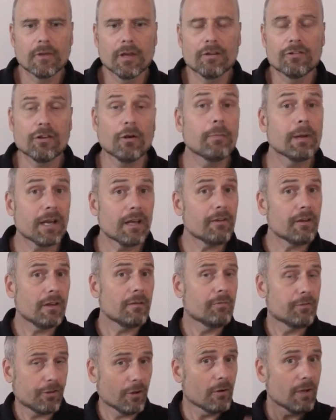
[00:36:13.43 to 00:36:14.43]
so
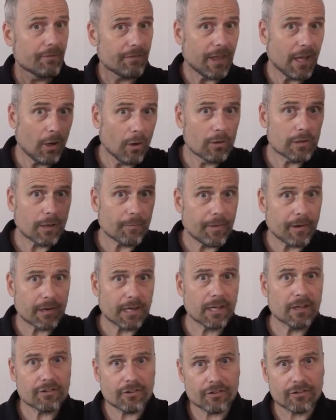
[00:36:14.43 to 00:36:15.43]
if they hold up their
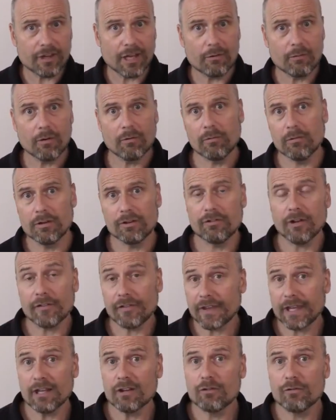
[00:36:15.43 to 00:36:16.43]
kids and say, well, it's not
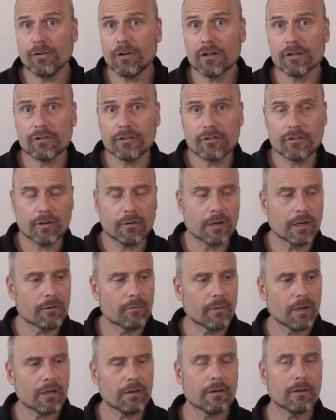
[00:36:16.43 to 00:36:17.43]
the kid's fault and so on,
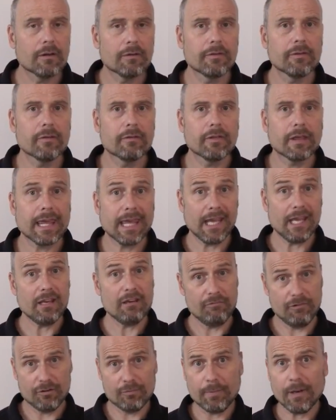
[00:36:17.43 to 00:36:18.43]
well, the K
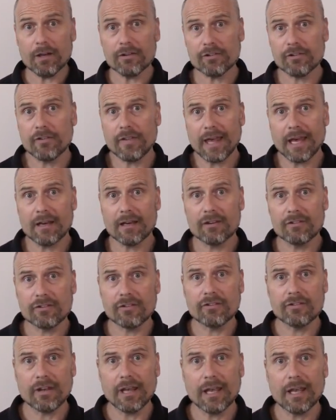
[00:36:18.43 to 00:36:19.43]
response to that is
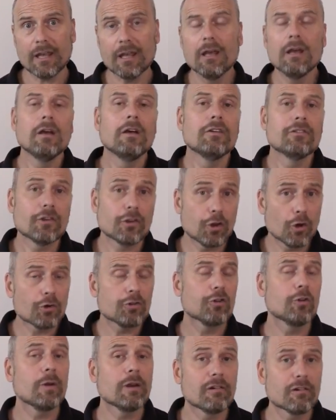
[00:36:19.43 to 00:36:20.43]
to say, so you're
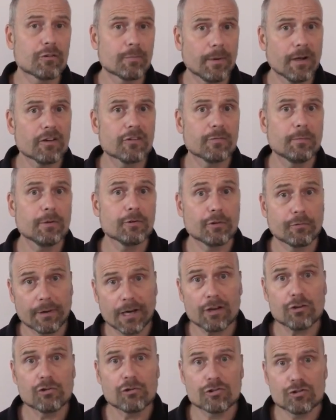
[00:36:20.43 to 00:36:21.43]
too irresponsible to
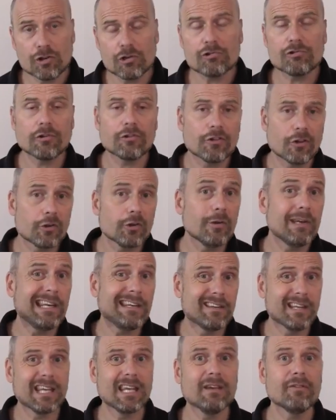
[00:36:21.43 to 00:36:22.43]
raise your children, so you
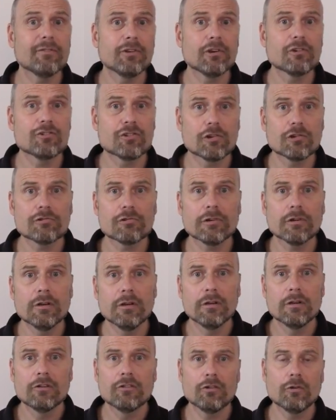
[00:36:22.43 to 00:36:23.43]
need to give your children
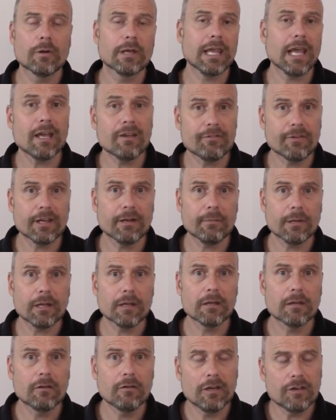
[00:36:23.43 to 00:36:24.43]
to a K
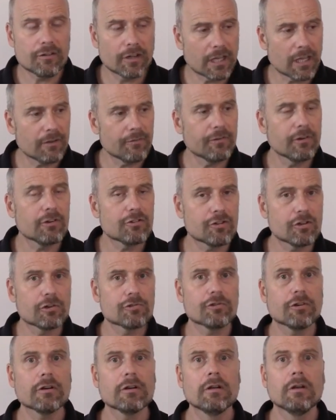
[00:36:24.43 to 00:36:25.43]
family. You need to give your
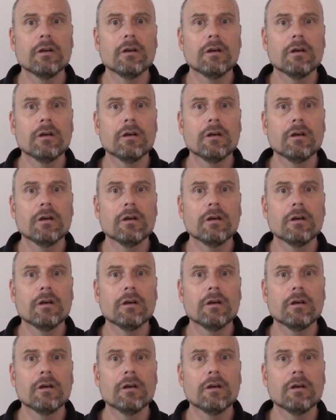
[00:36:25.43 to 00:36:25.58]
children